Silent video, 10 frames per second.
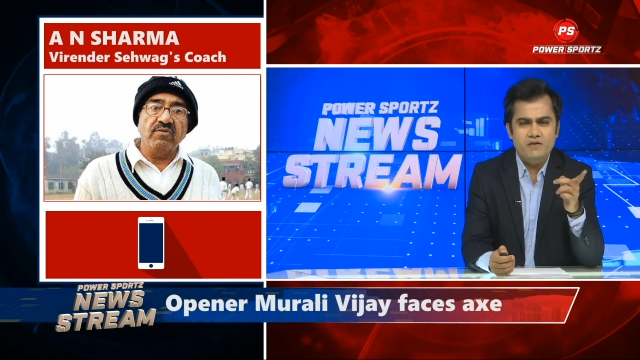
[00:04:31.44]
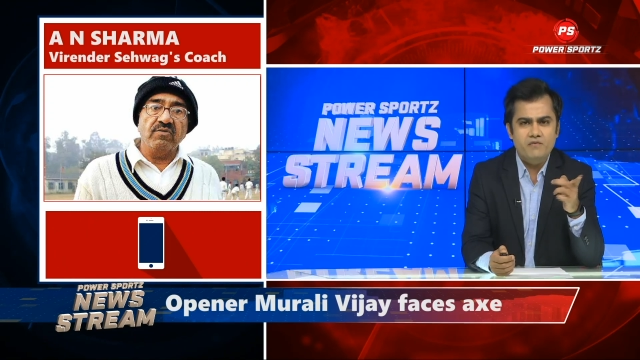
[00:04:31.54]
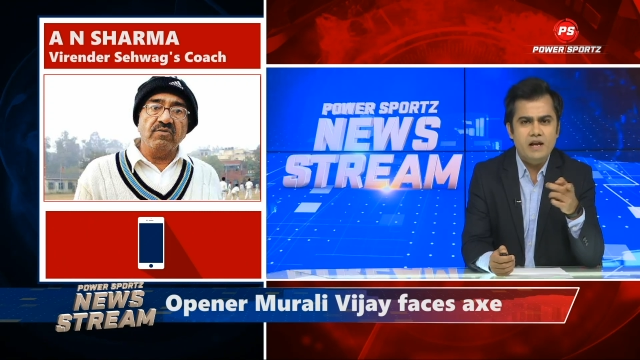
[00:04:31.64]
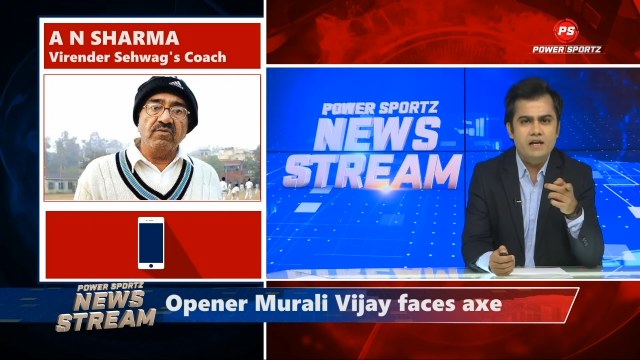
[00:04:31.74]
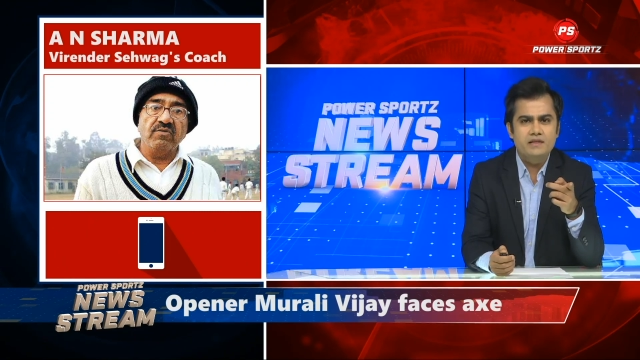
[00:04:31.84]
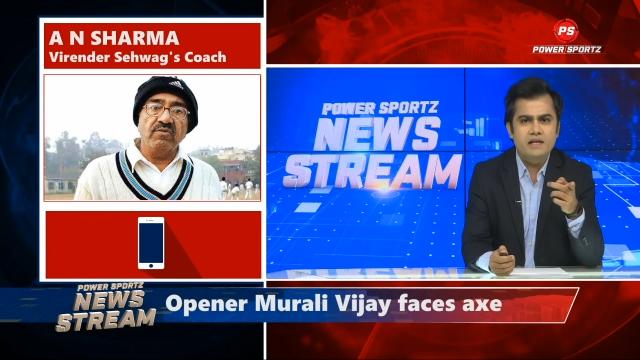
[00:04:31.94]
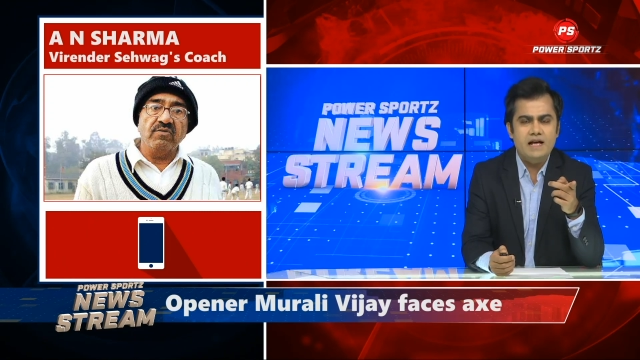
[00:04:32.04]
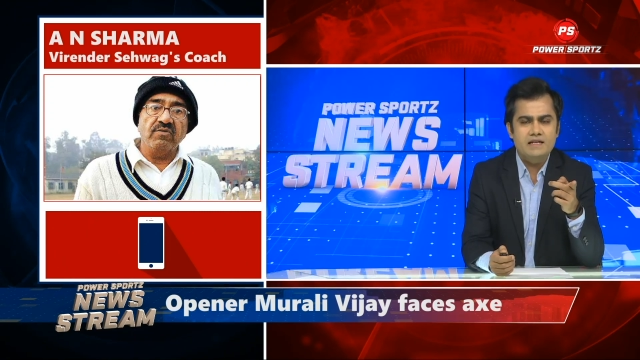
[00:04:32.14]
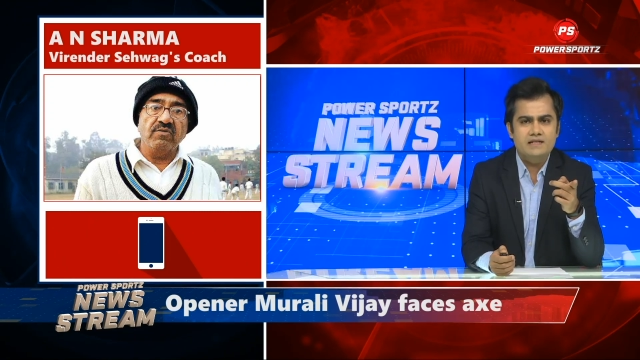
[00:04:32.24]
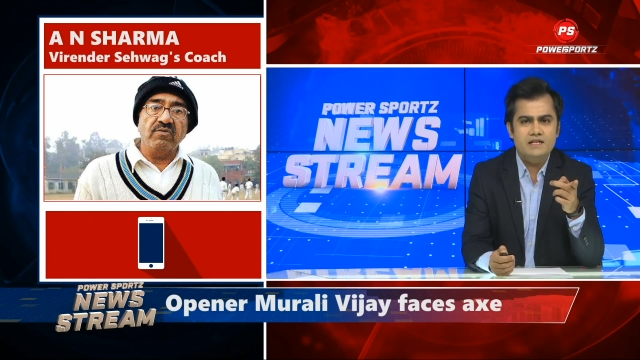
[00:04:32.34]
Speaker 1: well in the
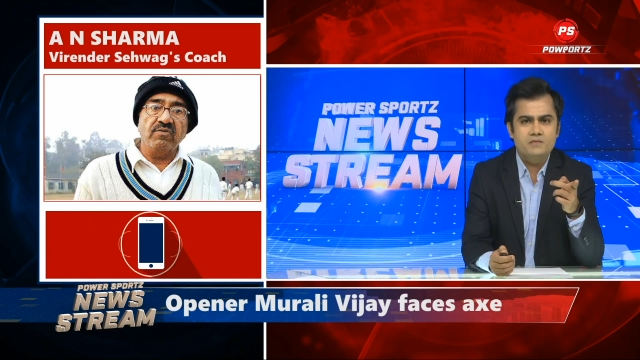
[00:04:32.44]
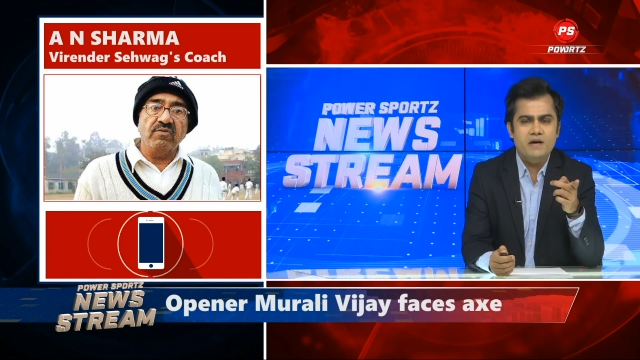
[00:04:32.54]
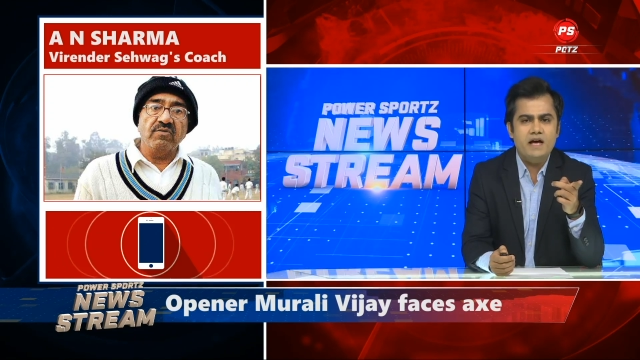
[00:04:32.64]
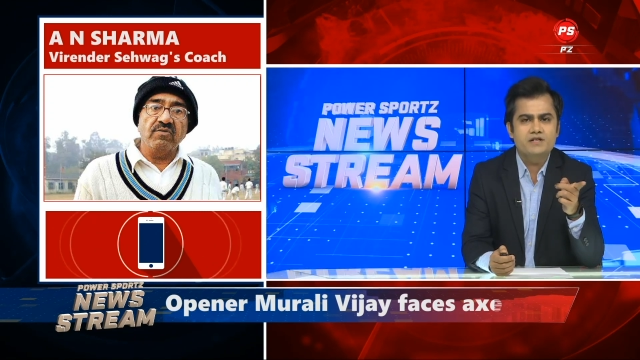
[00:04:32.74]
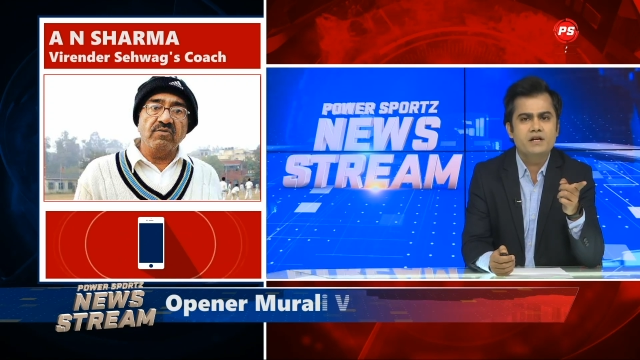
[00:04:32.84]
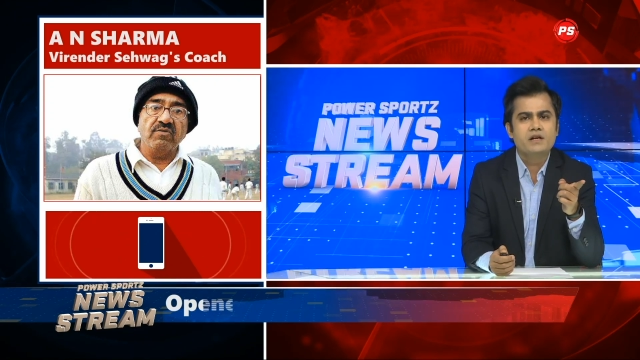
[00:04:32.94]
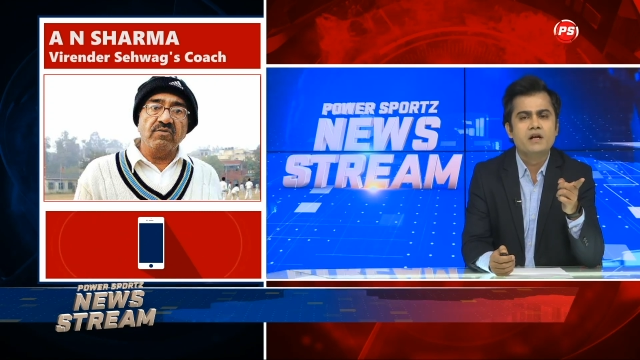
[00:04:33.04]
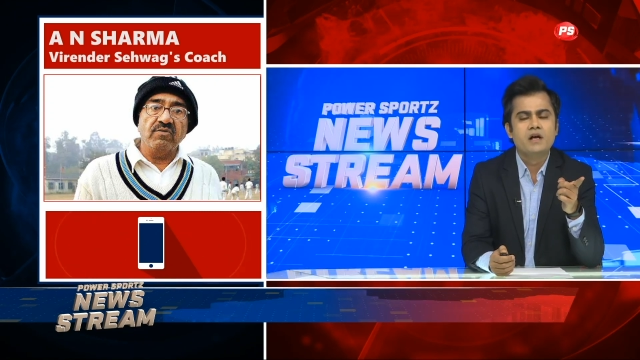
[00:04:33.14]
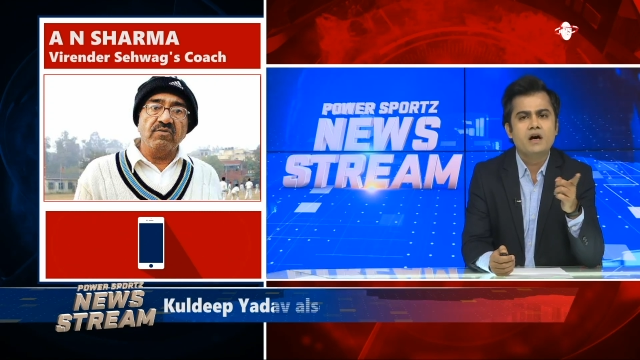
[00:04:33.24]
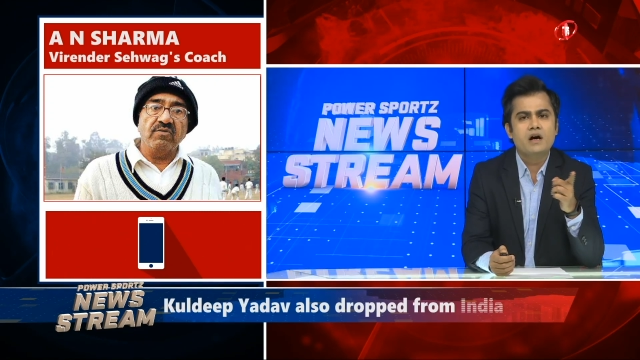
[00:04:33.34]
last Test match, and
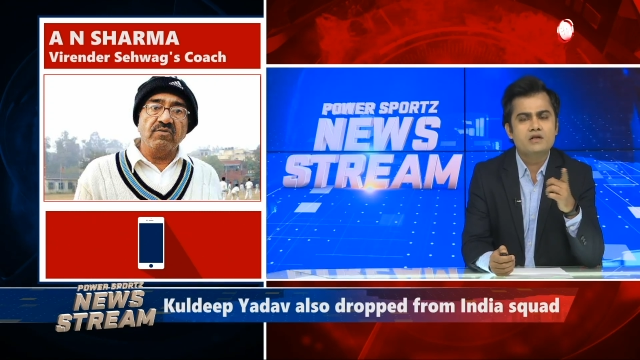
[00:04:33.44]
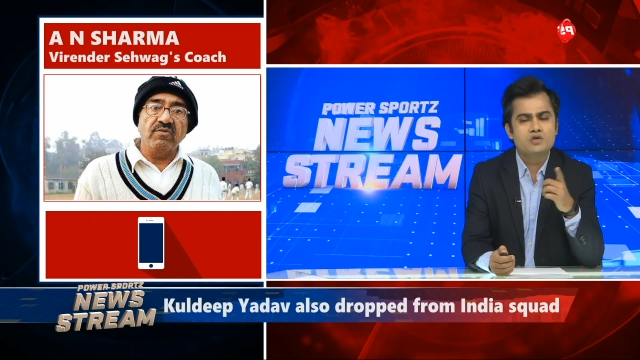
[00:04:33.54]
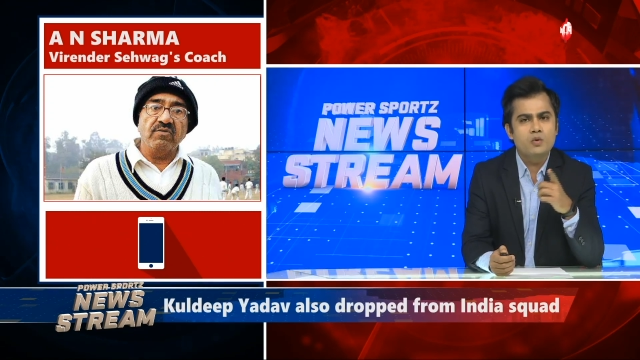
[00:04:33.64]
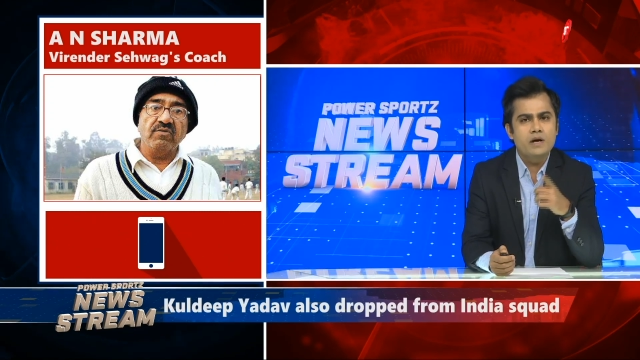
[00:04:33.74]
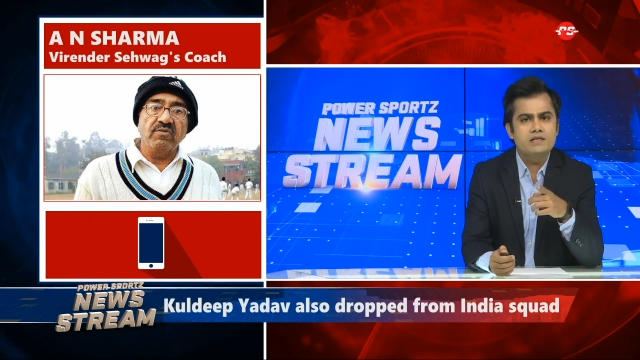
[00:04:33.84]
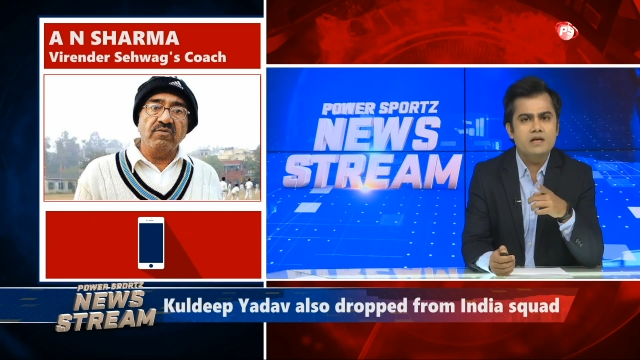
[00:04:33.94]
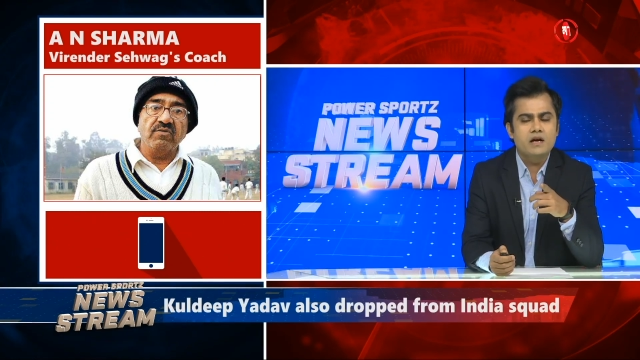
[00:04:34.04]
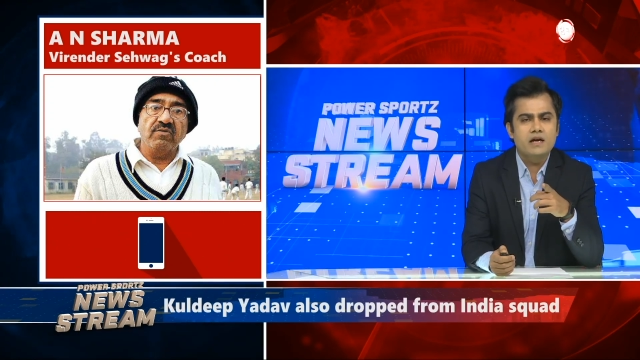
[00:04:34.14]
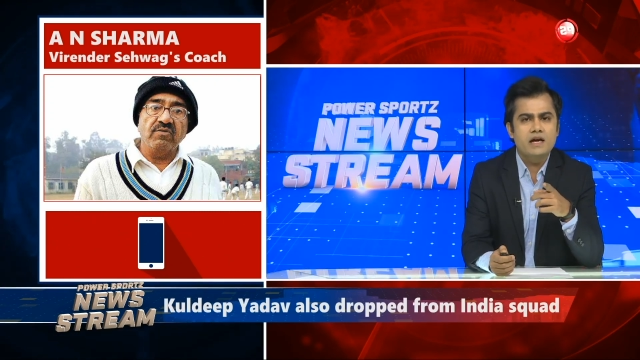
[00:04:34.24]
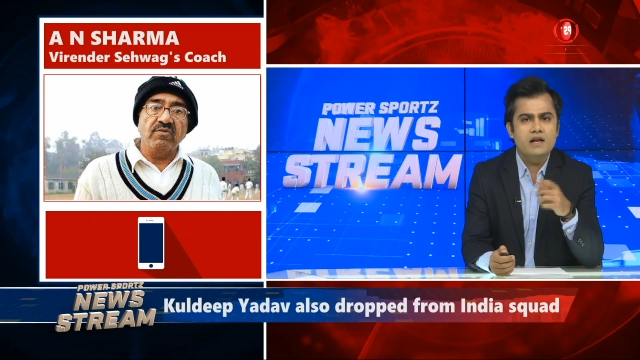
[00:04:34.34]
uh, so has
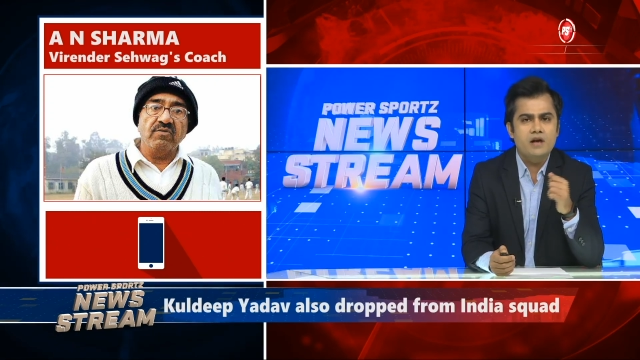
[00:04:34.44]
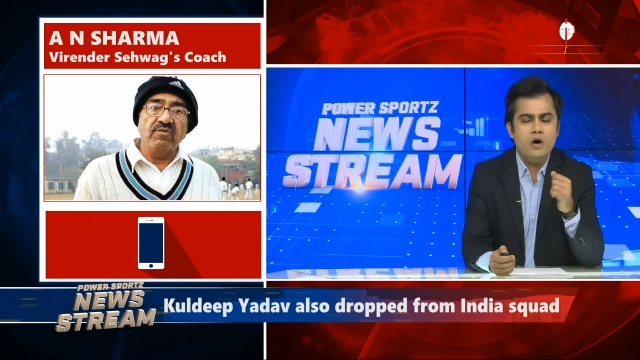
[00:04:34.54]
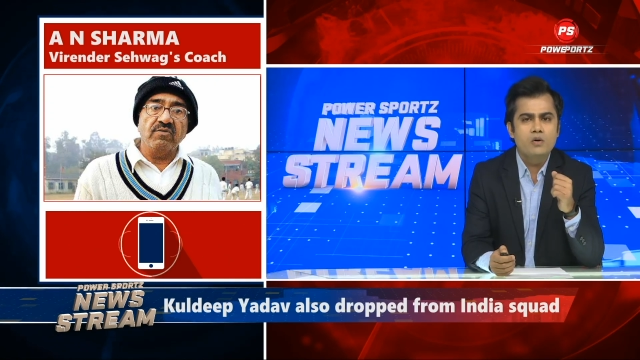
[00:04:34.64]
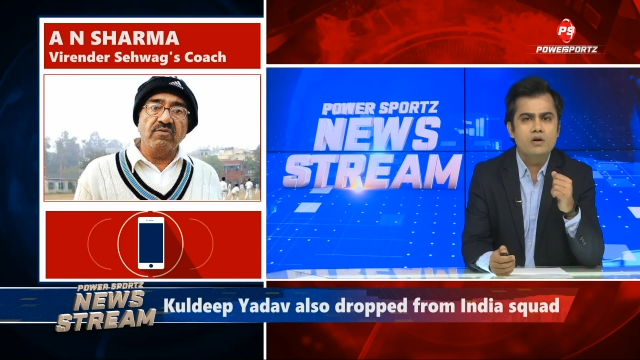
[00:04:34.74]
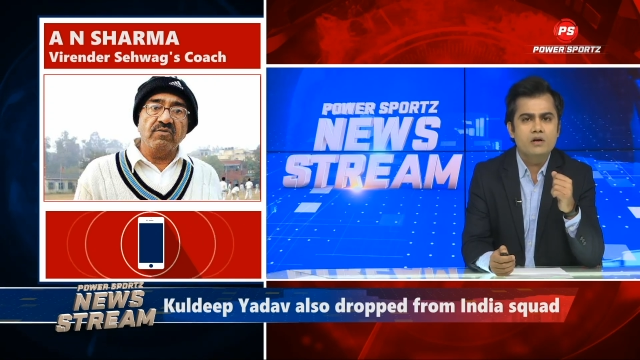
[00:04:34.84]
uh, KL Rahul.